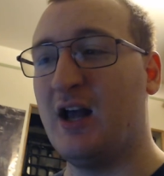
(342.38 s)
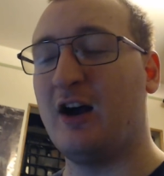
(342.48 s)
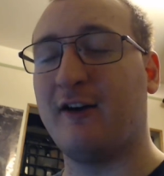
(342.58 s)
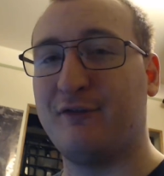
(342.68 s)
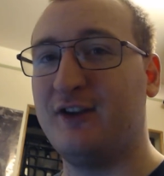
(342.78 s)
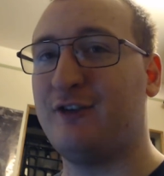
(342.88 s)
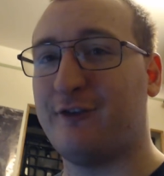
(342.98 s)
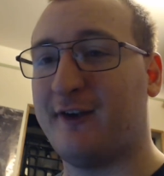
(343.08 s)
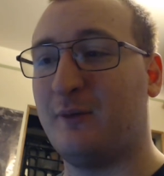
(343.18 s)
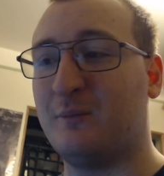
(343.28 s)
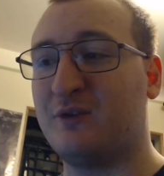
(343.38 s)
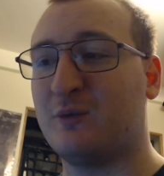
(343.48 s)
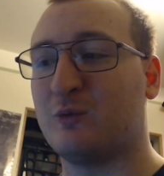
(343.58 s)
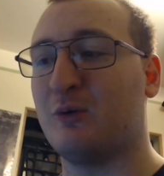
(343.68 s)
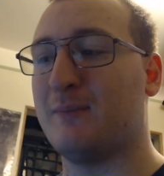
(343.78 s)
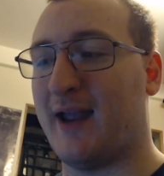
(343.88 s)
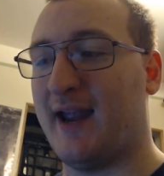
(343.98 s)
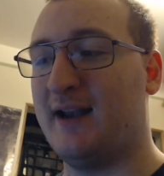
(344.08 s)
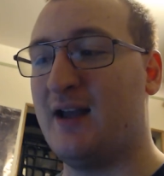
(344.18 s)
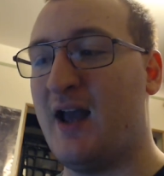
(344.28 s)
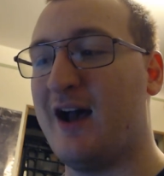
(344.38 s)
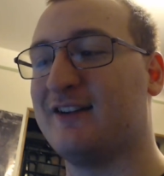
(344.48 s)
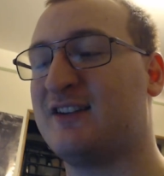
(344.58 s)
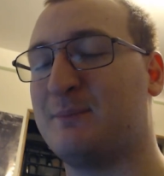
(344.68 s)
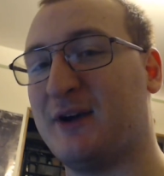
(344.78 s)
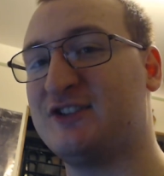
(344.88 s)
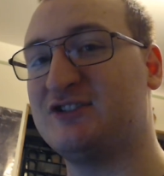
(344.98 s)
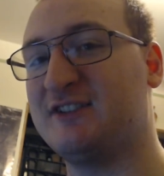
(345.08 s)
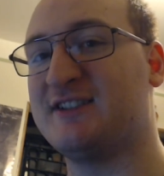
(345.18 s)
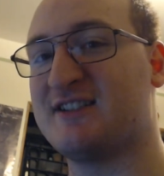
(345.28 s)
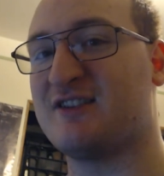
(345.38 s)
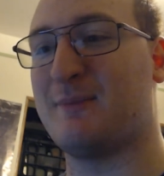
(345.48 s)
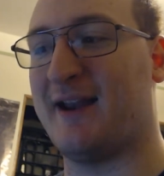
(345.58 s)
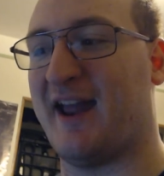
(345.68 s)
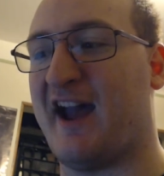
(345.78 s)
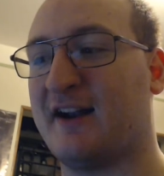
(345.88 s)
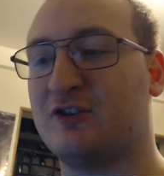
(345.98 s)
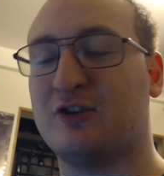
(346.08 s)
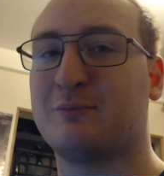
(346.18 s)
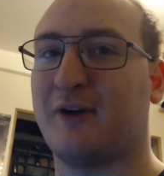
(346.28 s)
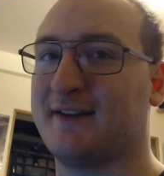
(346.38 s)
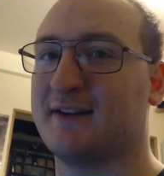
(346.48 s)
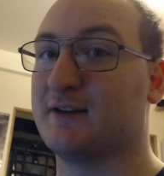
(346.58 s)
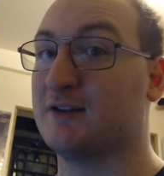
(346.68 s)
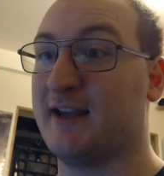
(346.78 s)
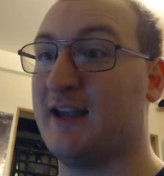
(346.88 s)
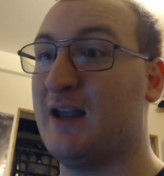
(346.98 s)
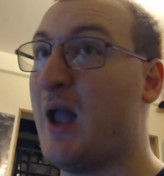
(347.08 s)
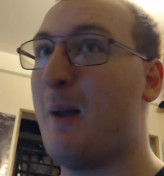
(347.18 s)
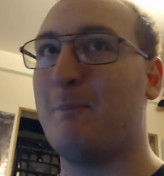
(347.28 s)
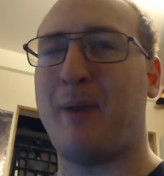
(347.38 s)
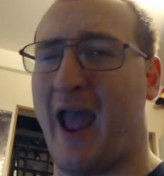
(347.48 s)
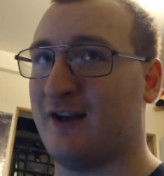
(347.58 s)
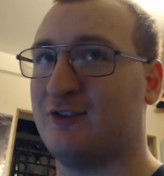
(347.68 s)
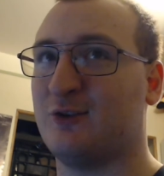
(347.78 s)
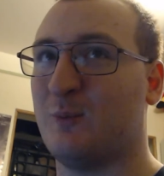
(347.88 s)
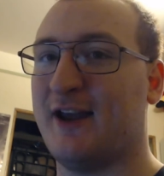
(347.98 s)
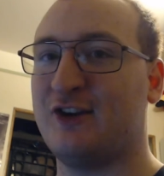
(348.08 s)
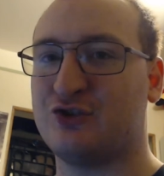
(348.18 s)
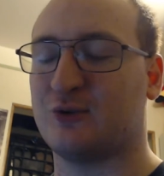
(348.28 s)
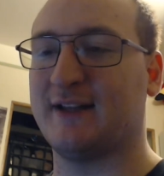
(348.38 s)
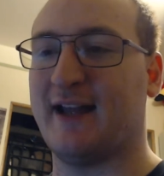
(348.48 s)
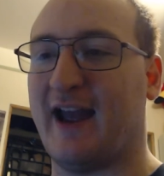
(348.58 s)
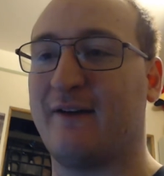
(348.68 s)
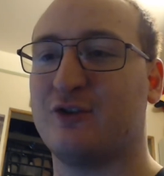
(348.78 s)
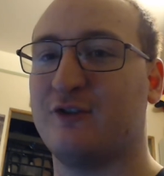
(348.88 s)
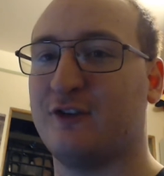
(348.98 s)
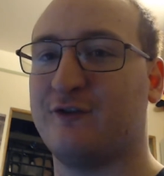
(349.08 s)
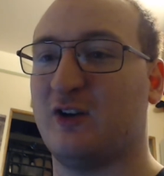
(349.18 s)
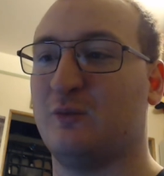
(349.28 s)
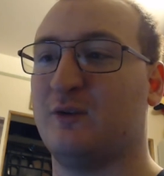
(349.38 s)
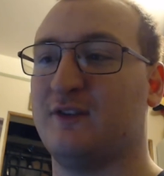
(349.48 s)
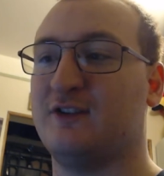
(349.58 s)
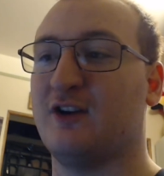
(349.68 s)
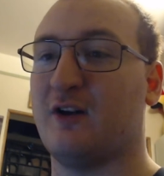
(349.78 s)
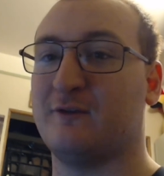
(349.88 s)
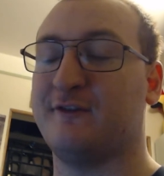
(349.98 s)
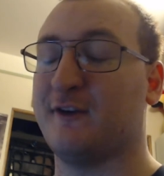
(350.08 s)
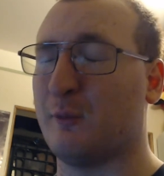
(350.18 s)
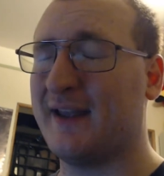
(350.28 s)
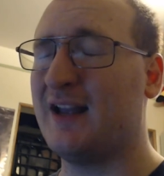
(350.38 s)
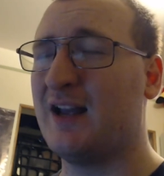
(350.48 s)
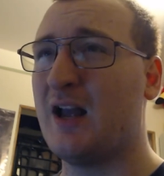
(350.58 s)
of these films were made, especially since the main actor, Brandon Lee, passed away shortly after this film was done filming,